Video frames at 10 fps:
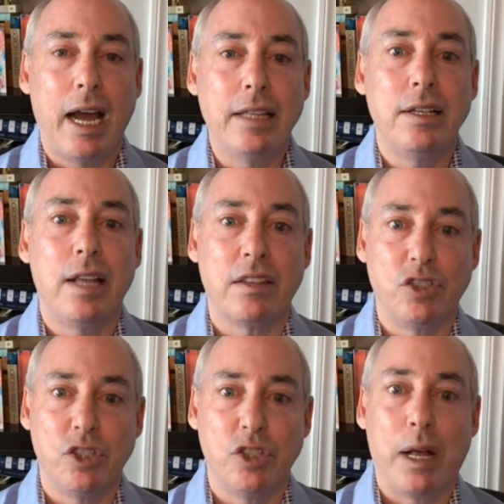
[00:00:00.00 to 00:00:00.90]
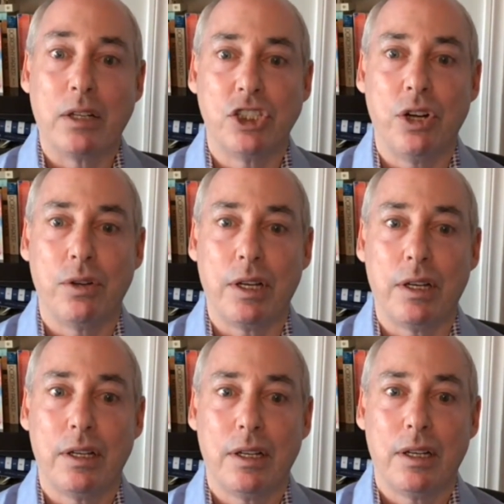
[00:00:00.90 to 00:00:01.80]
on the death of Jamal
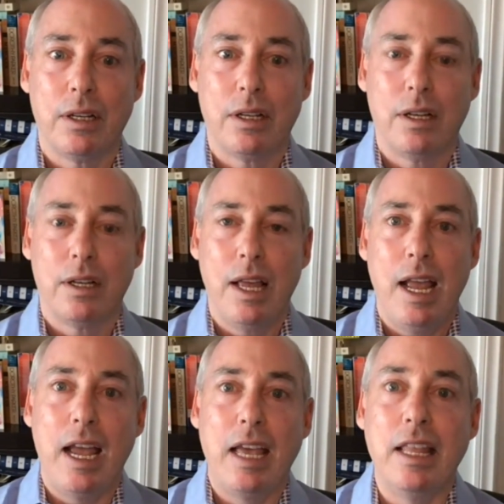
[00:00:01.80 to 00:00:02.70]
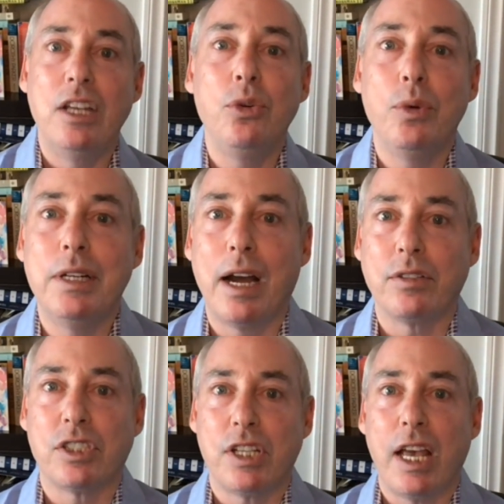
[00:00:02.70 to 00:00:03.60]
Khashoggi, and then to
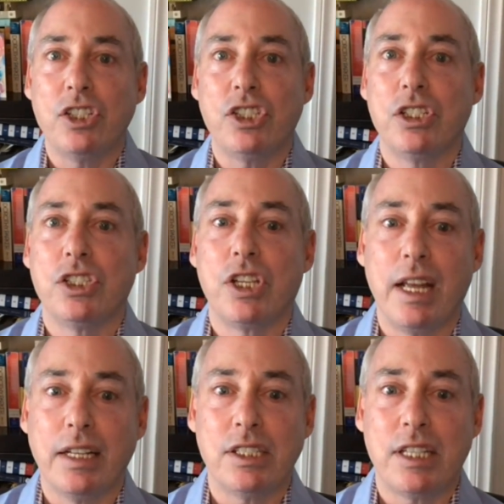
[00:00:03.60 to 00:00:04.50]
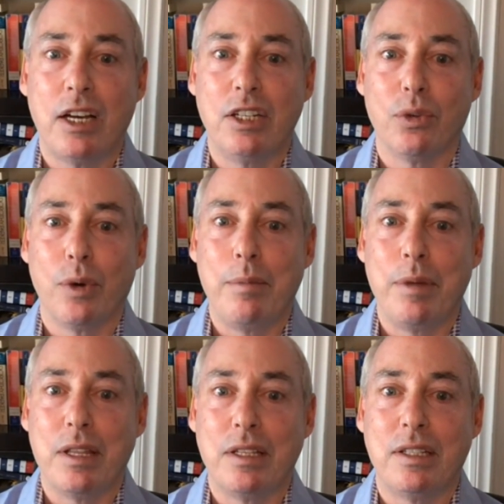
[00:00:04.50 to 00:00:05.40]
announce sanctions against Saudi
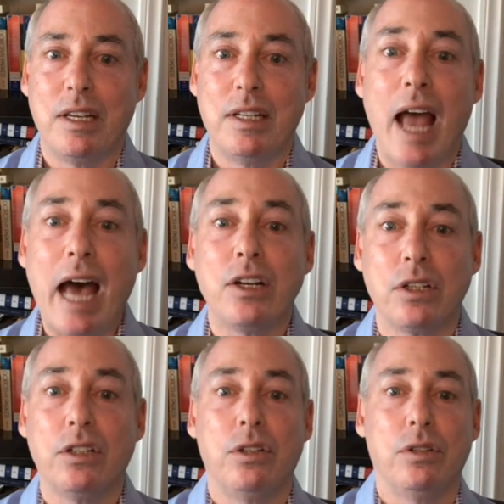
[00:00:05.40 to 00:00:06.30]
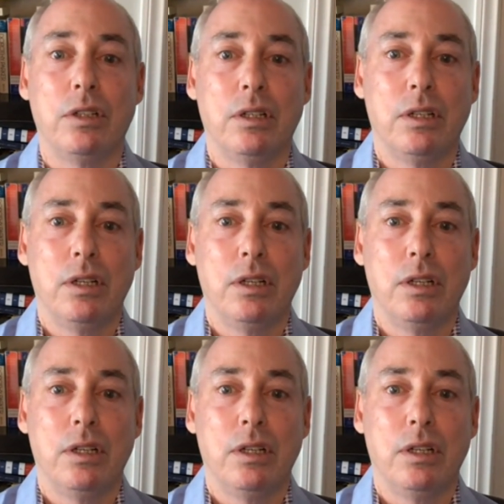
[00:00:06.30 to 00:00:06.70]
Arabia that did not include